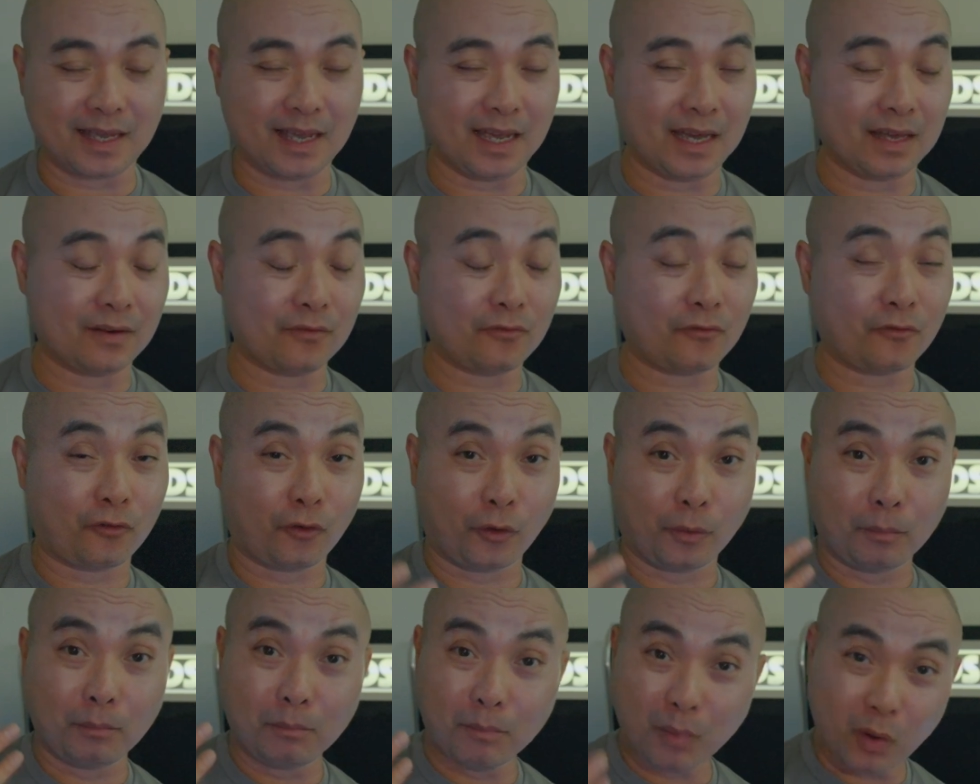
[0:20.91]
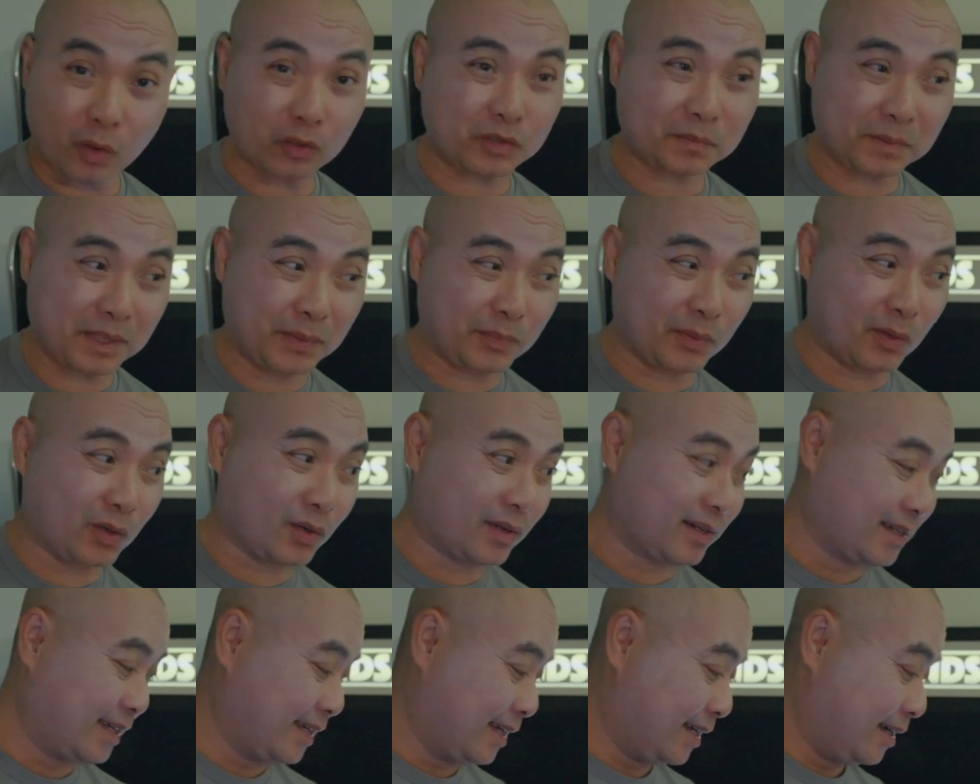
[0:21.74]
And for most
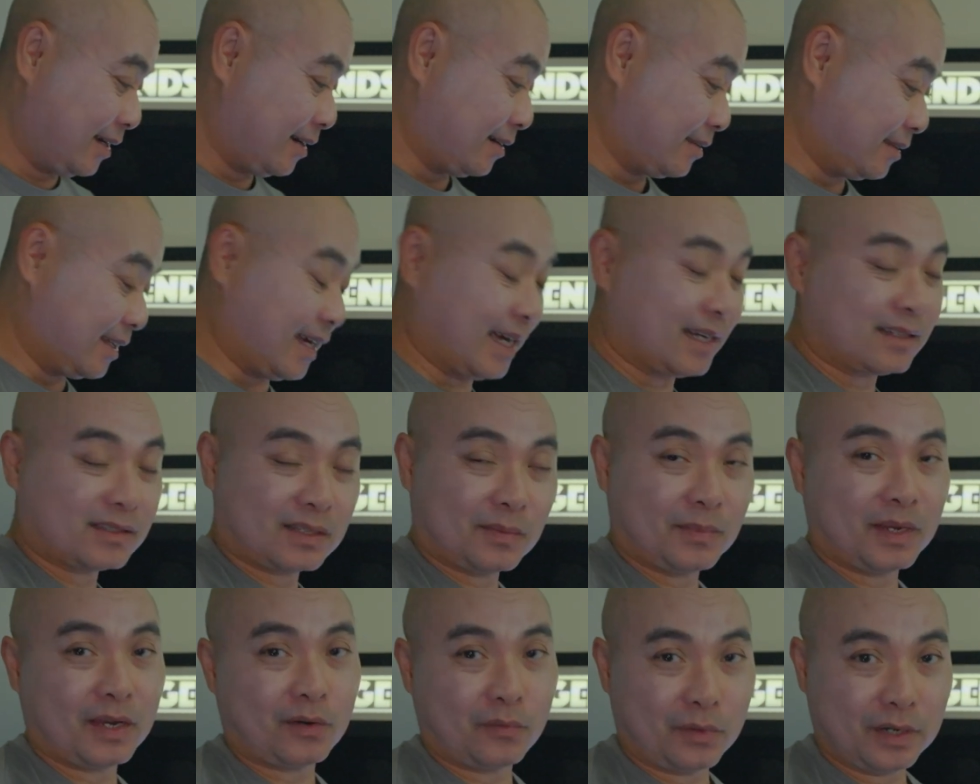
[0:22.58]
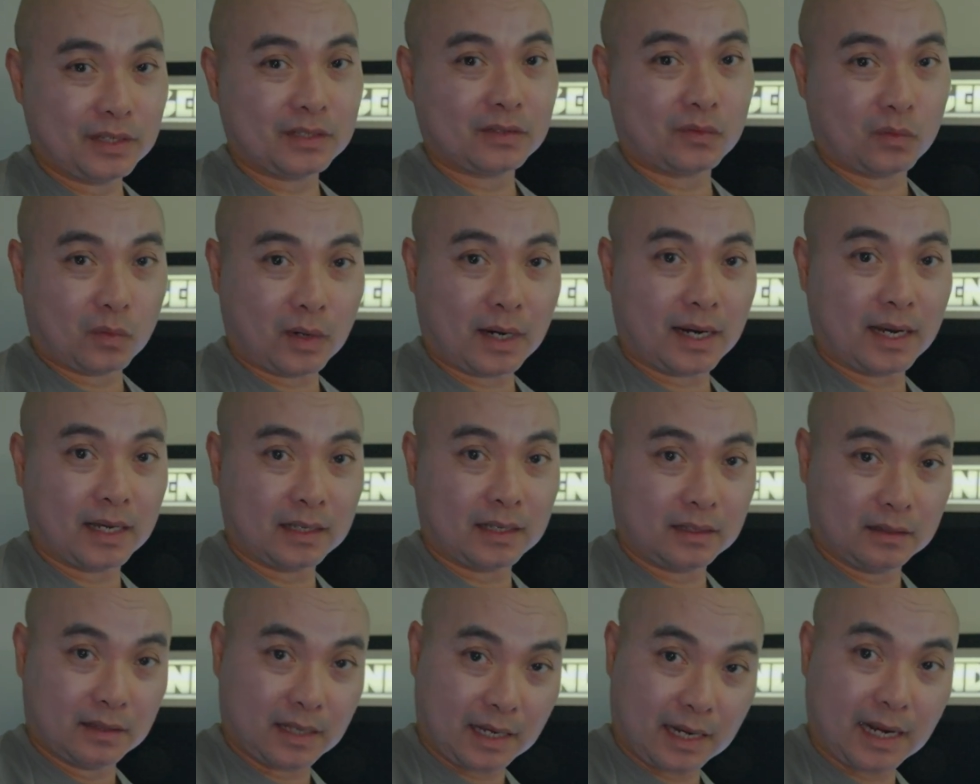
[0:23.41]
people, that is the main reason
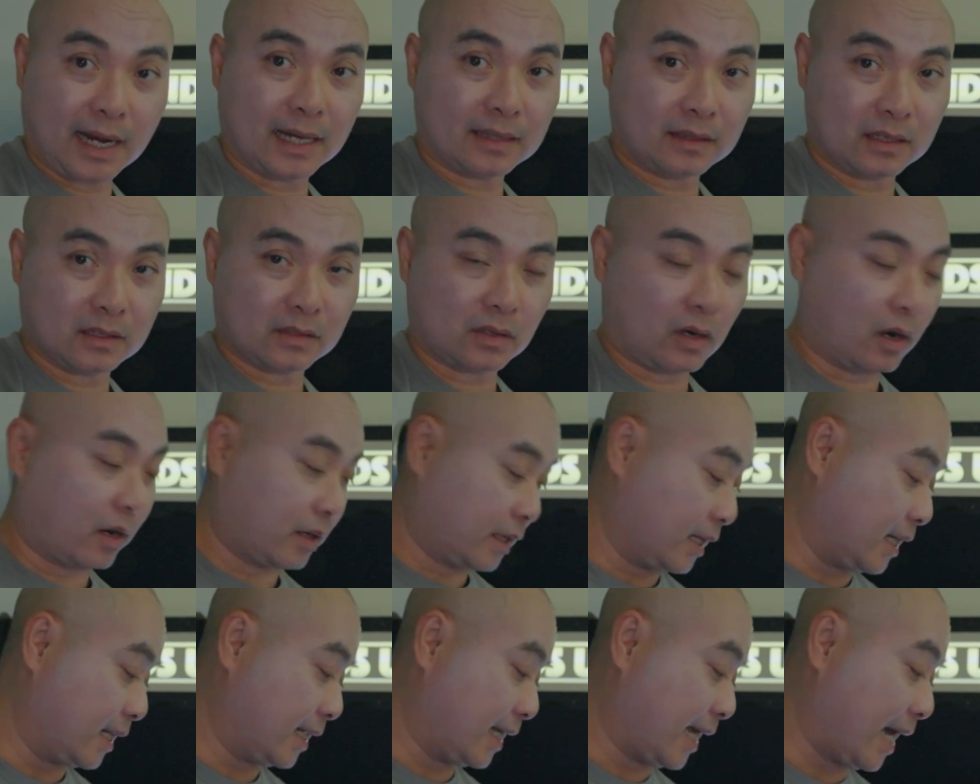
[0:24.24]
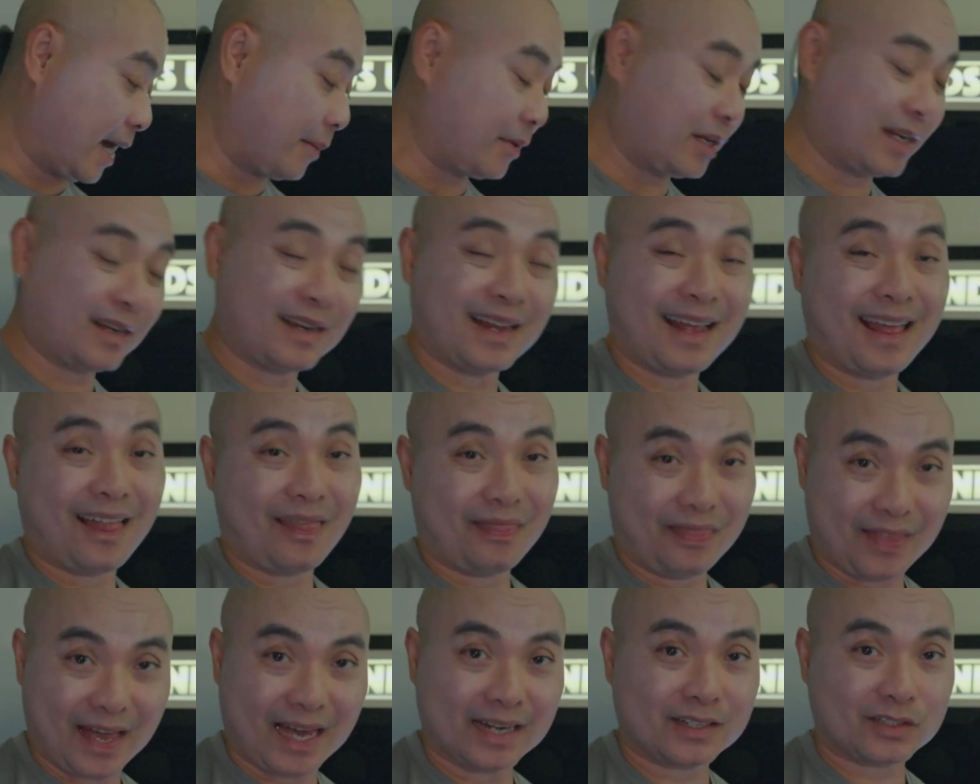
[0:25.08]
why they got this arcade cabinet.
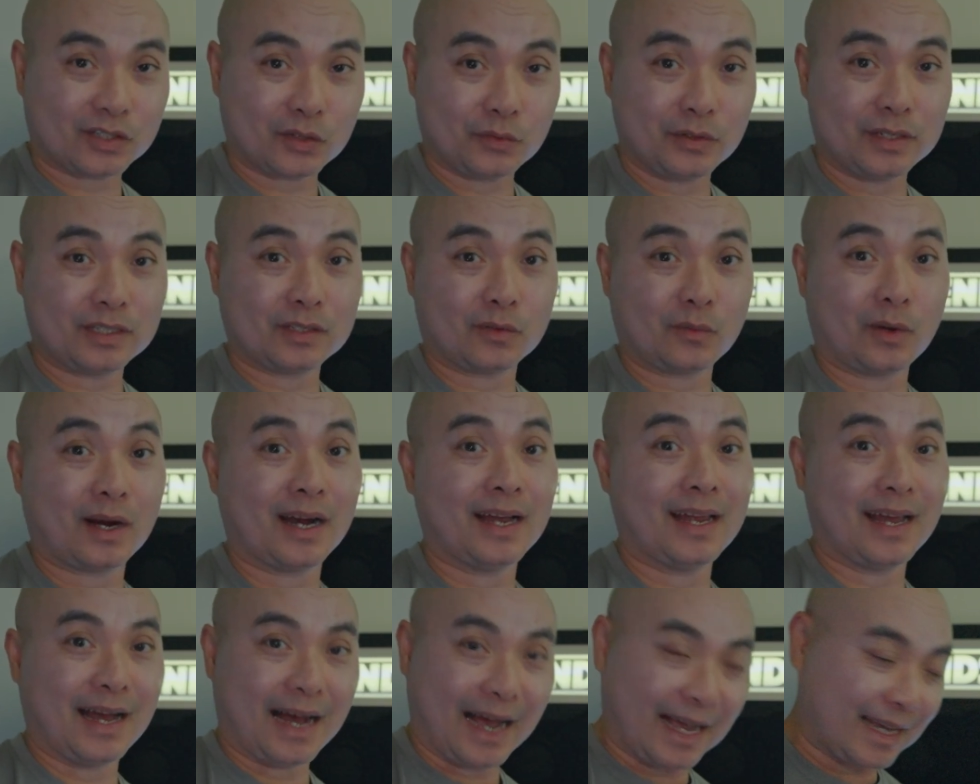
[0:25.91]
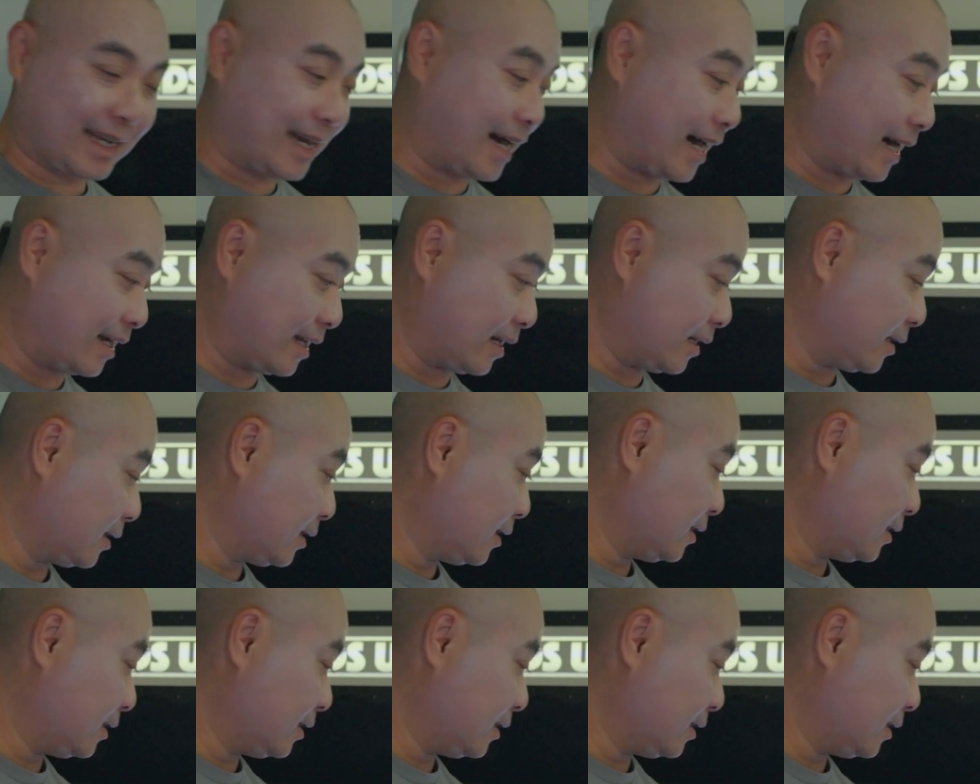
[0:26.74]
That is the reason why I got it.